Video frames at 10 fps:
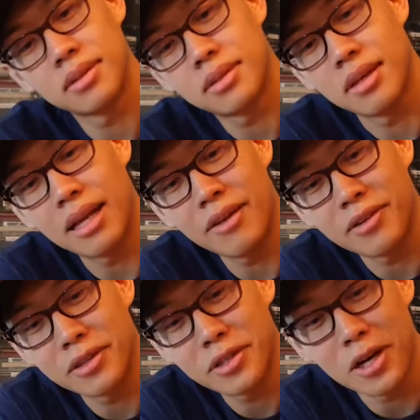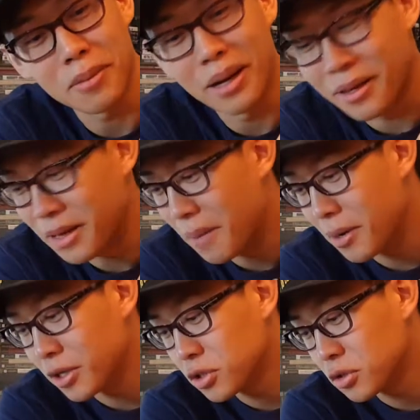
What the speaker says: So I'm not even going to talk about it that much.